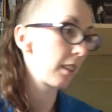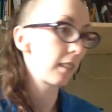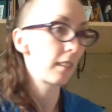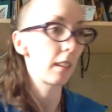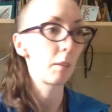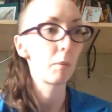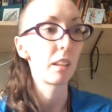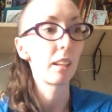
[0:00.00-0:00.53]
the
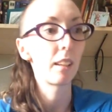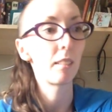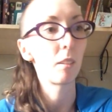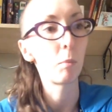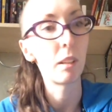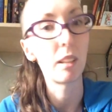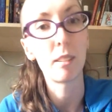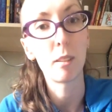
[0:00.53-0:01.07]
same thing as
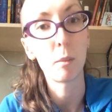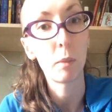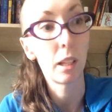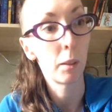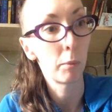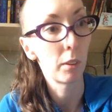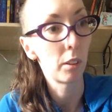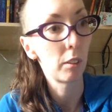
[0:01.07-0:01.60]
a piece of
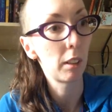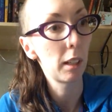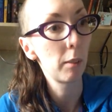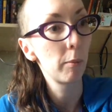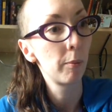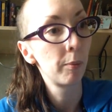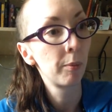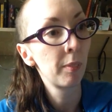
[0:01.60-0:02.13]
paper,
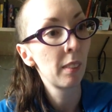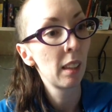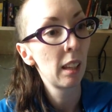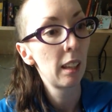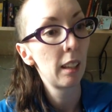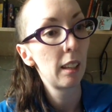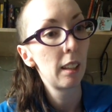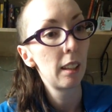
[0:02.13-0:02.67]
right?
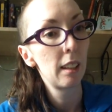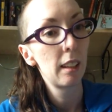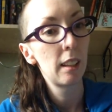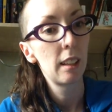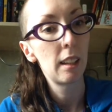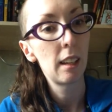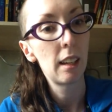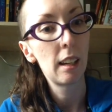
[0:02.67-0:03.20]

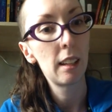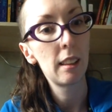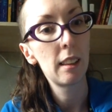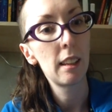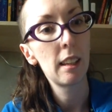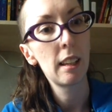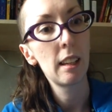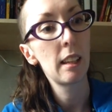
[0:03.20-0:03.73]
And
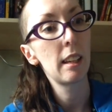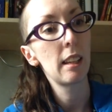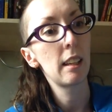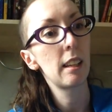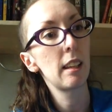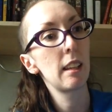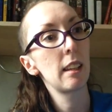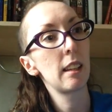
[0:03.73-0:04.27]

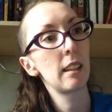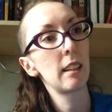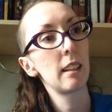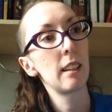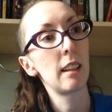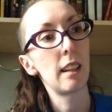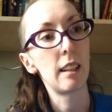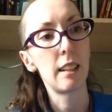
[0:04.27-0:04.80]
then
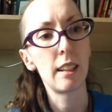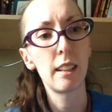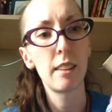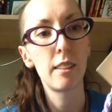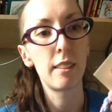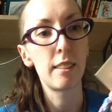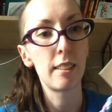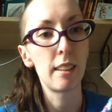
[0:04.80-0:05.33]

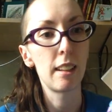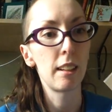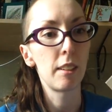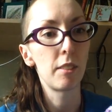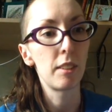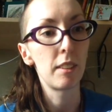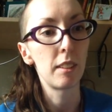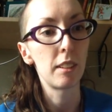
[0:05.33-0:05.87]
another
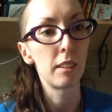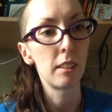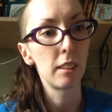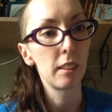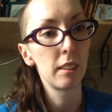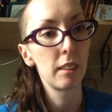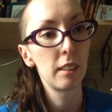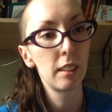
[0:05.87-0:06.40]
skein of
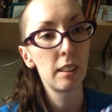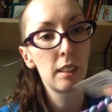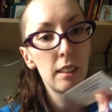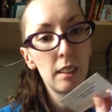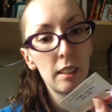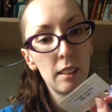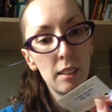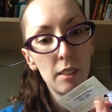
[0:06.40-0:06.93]
silk
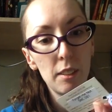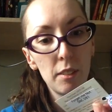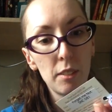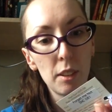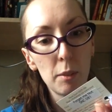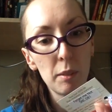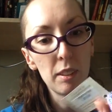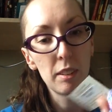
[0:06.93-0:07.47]

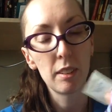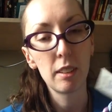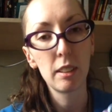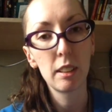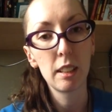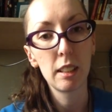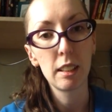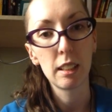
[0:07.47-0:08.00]
from
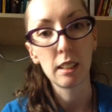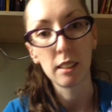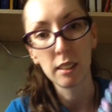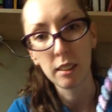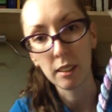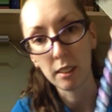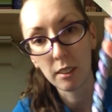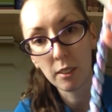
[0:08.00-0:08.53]
Silk and
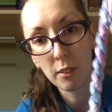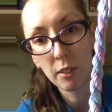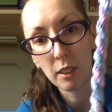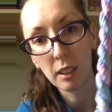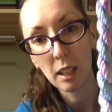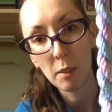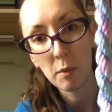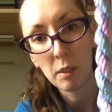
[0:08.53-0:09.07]
Colors.
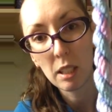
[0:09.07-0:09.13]
Forget